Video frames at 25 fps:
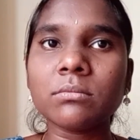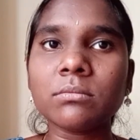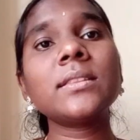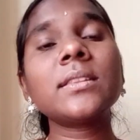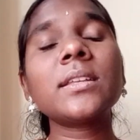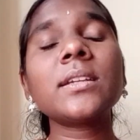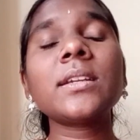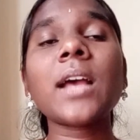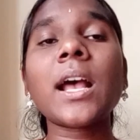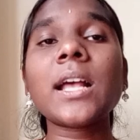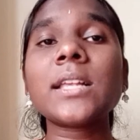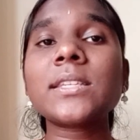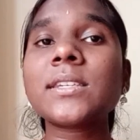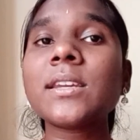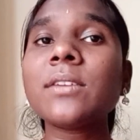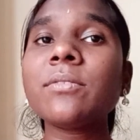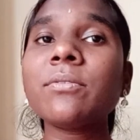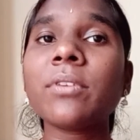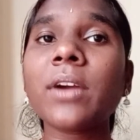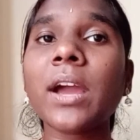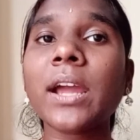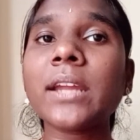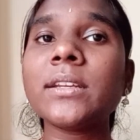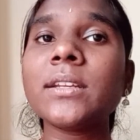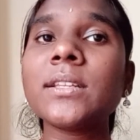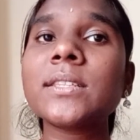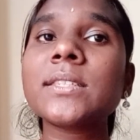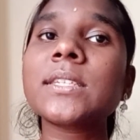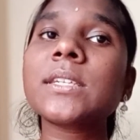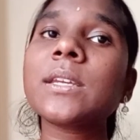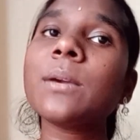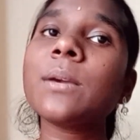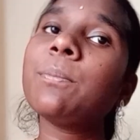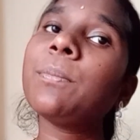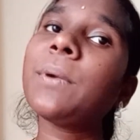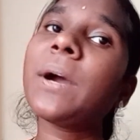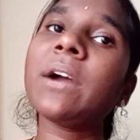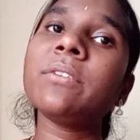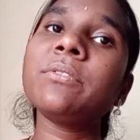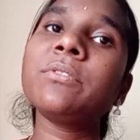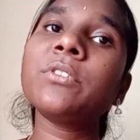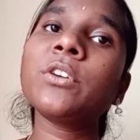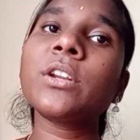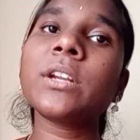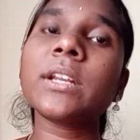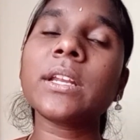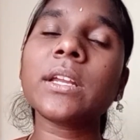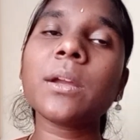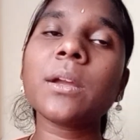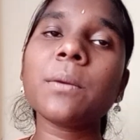The last and final step I
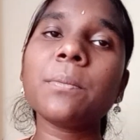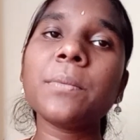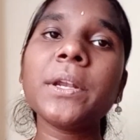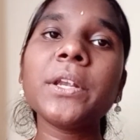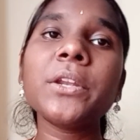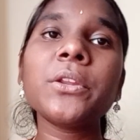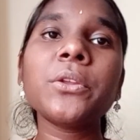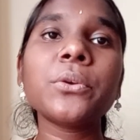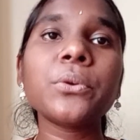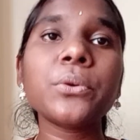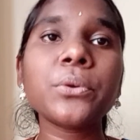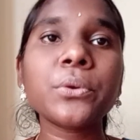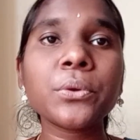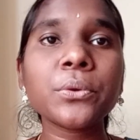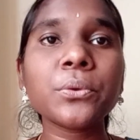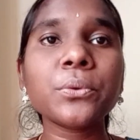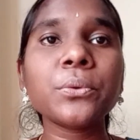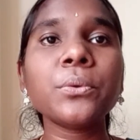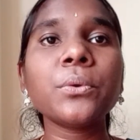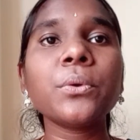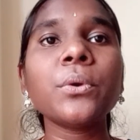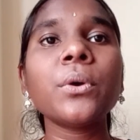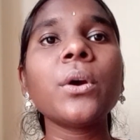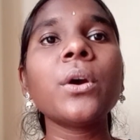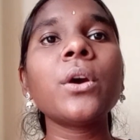would recommend you to